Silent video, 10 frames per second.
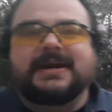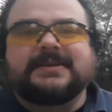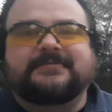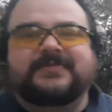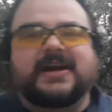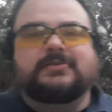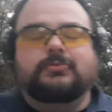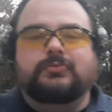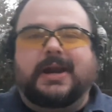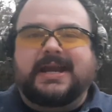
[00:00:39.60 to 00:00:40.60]
to be the
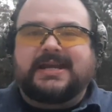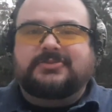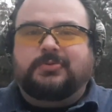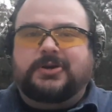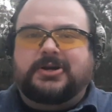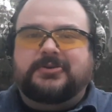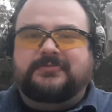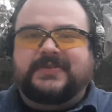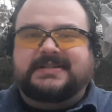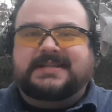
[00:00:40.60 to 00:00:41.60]
Federal Range
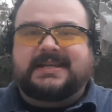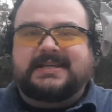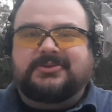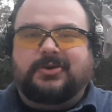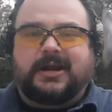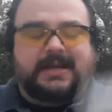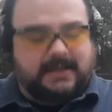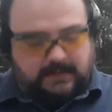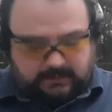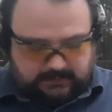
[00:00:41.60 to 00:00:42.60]
115
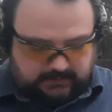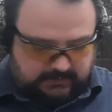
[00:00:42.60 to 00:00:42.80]
grain